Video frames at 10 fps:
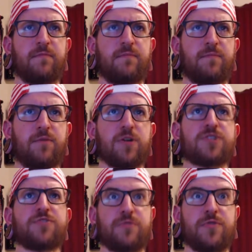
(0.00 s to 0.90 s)
push
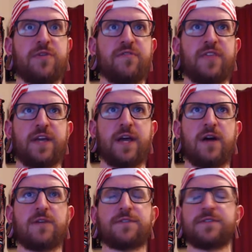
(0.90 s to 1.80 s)
through everything
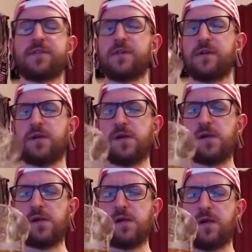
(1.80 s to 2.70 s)
else.
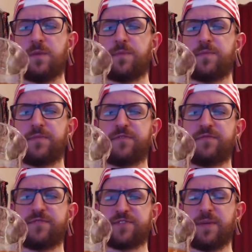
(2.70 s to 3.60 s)
But
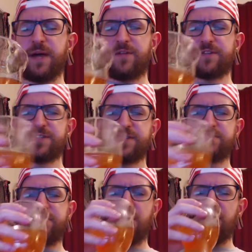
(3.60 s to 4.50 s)
somehow this does
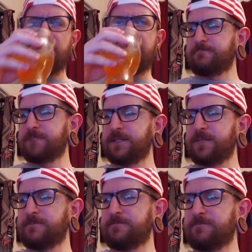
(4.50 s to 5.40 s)
both.
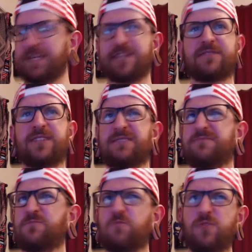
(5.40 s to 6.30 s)
Like, it's
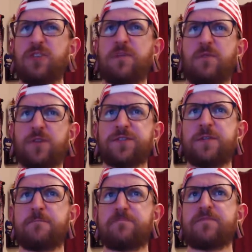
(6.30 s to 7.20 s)
really
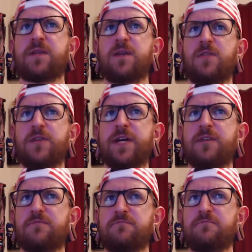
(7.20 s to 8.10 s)
malty going
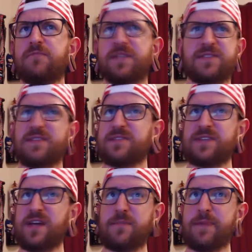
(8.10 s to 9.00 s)
down.
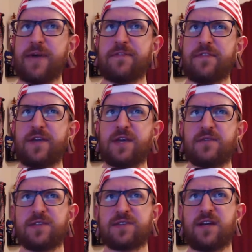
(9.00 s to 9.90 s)
That's not a bad
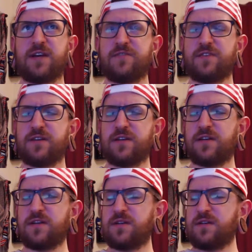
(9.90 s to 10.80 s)
thing. That's kind of
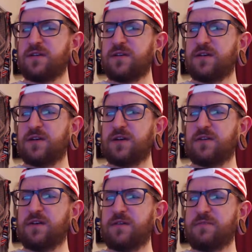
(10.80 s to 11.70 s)

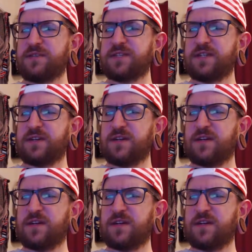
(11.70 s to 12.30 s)
a missing